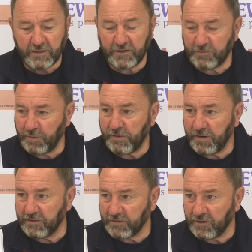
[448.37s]

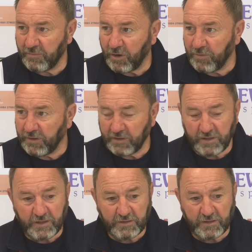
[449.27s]
experience at the moment
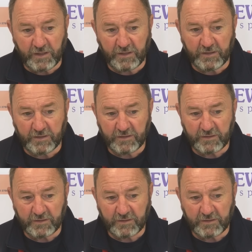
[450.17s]
and uh,